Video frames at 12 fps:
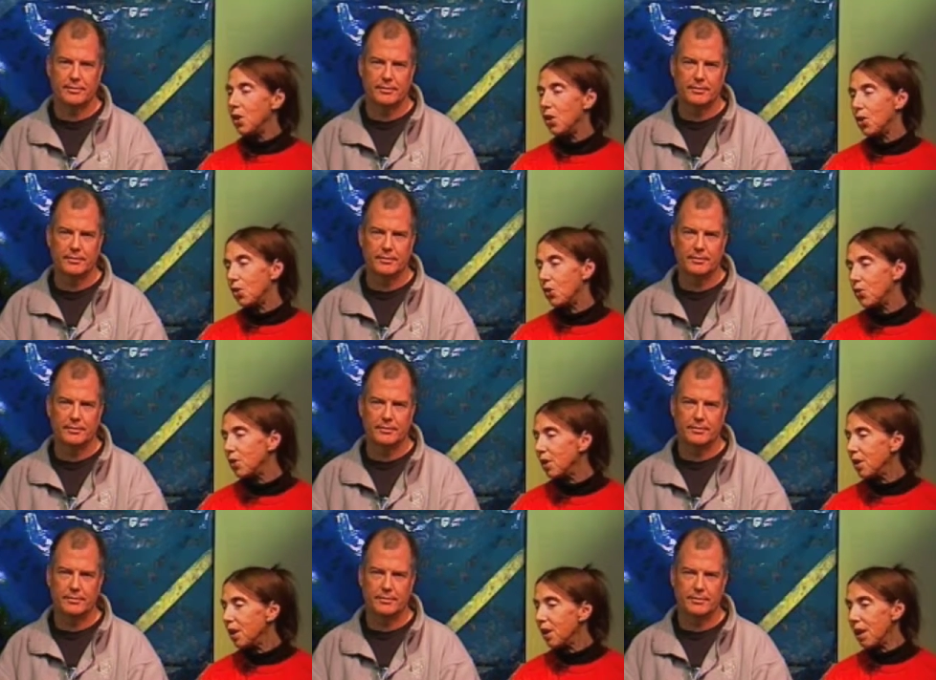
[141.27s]
Speaker 1: There's
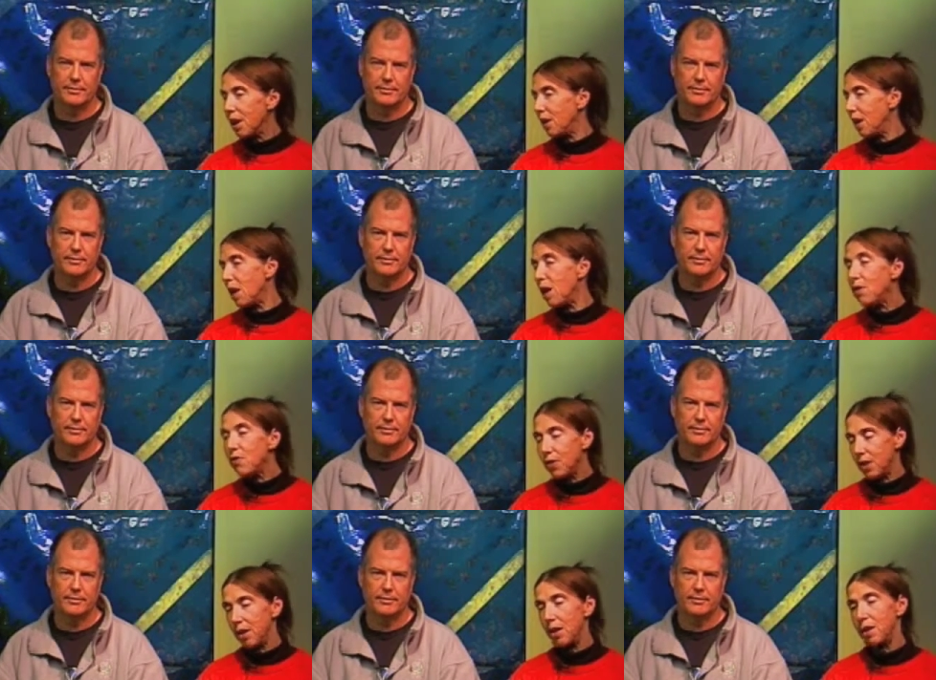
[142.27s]
an
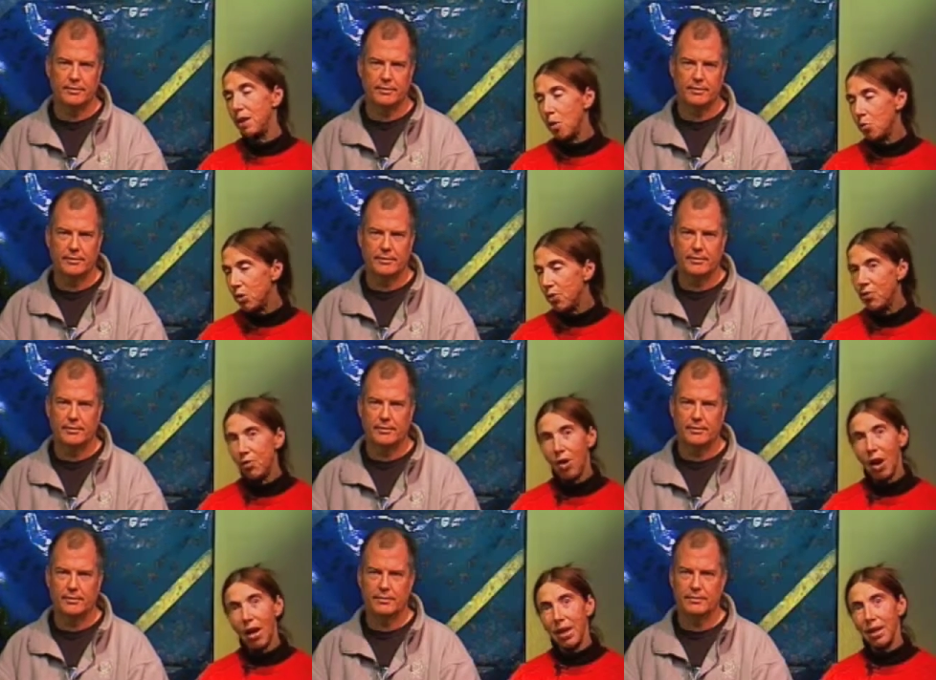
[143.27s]
infinite number of
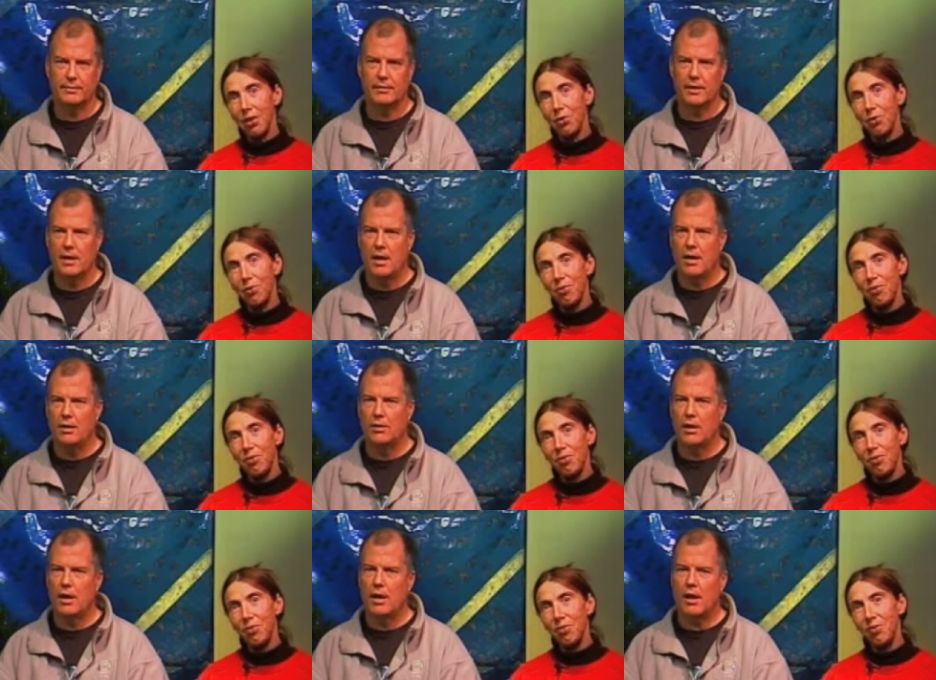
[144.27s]
varieties.
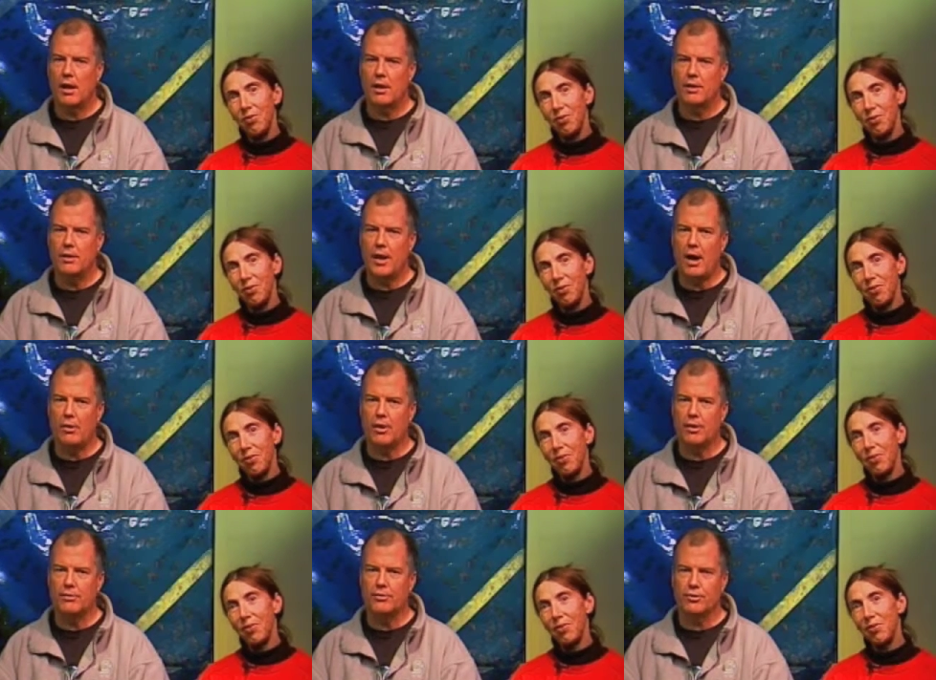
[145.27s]
Speaker 2: Now,
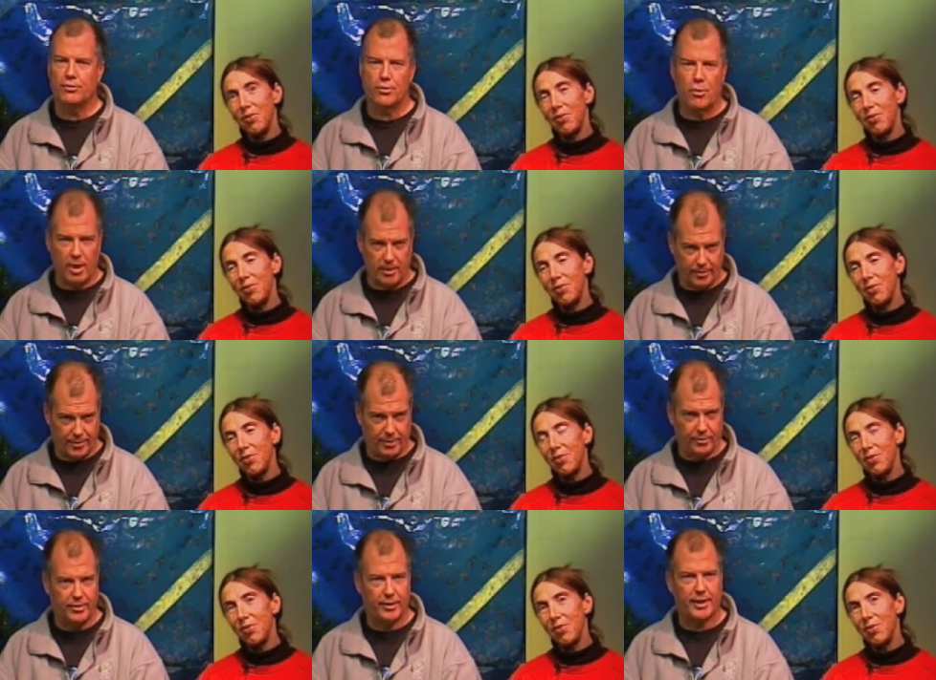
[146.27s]
to do all of
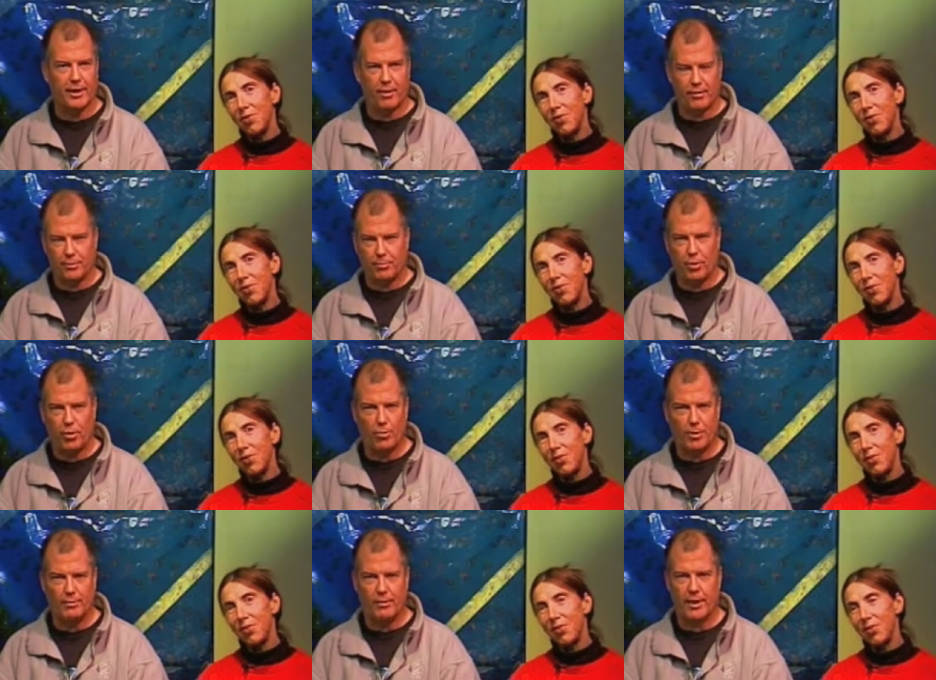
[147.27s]
this and to get all this
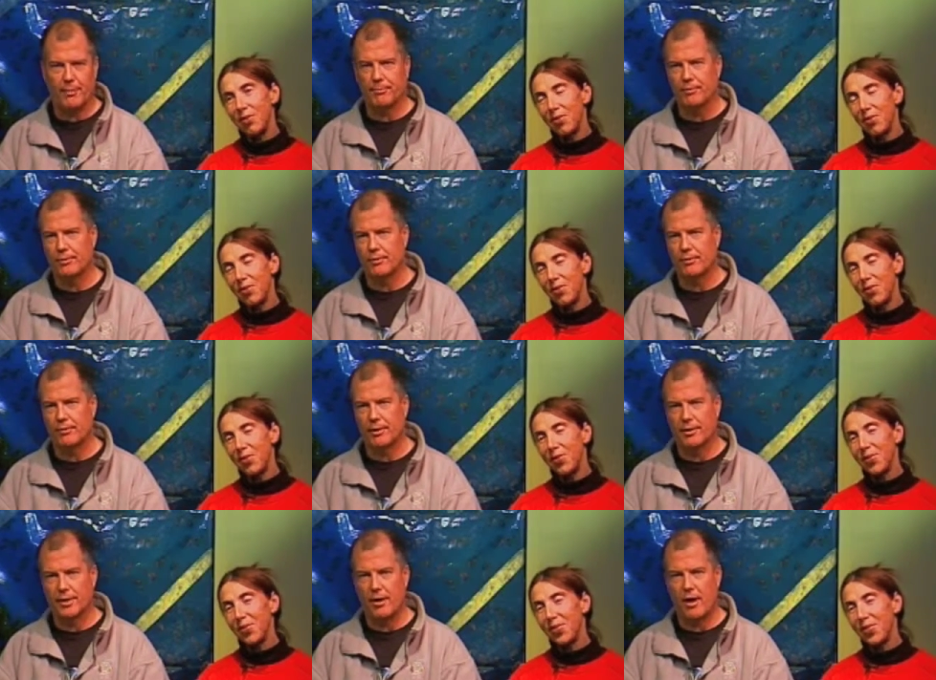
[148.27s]
program
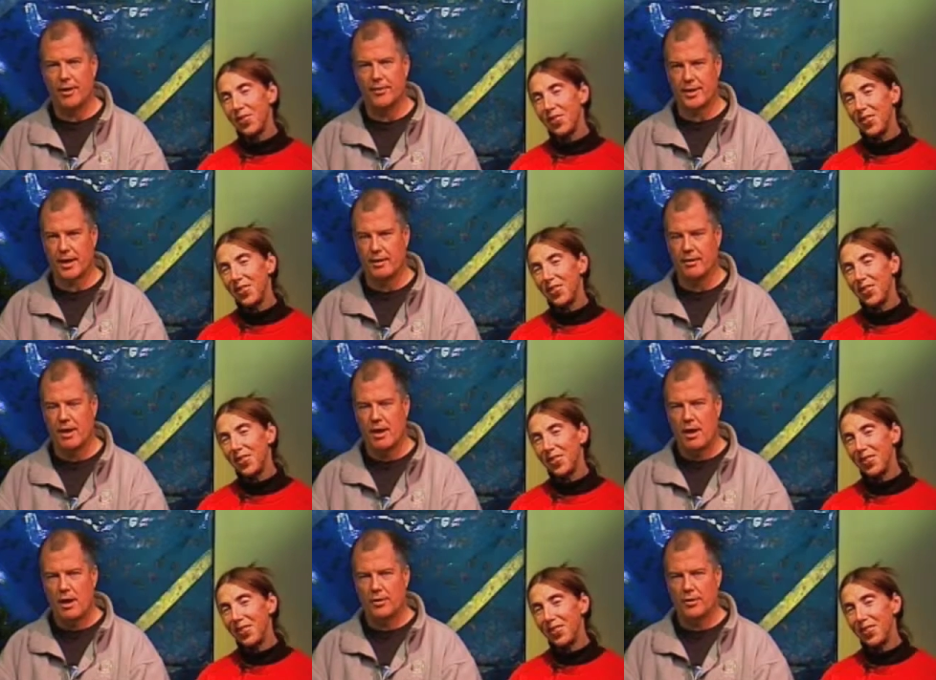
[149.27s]
on the air,
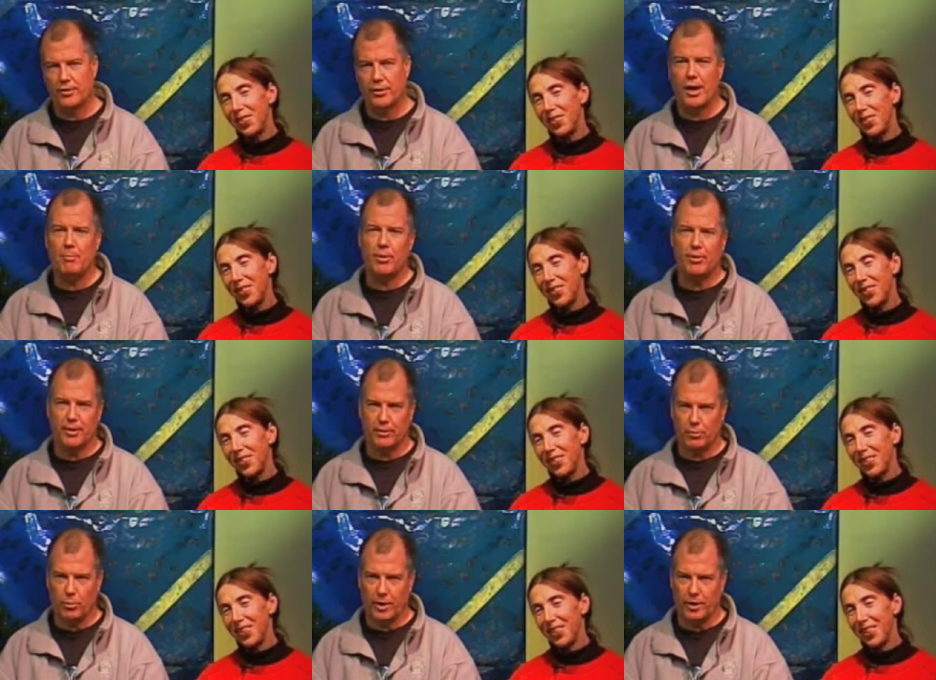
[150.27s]
there's a couple
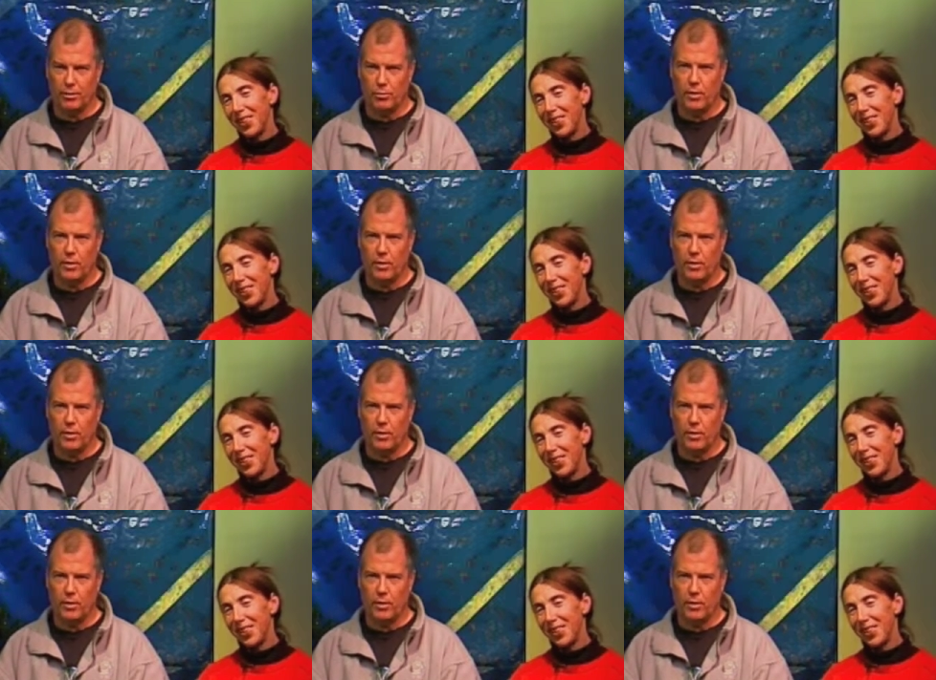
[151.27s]
things we need.